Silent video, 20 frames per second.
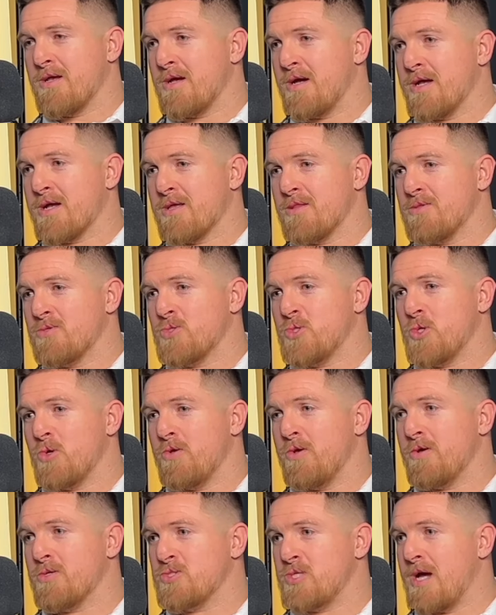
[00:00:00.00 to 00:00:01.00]
I can show
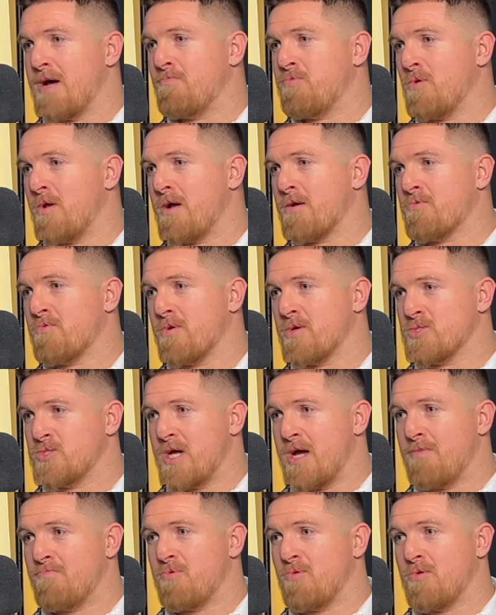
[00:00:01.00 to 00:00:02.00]
you example after
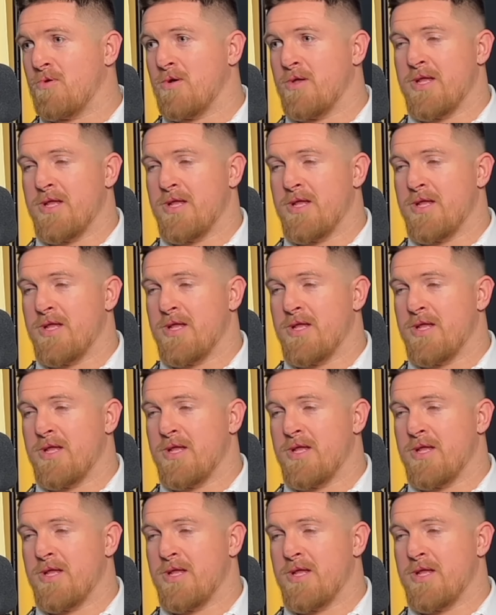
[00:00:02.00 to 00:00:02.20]
example.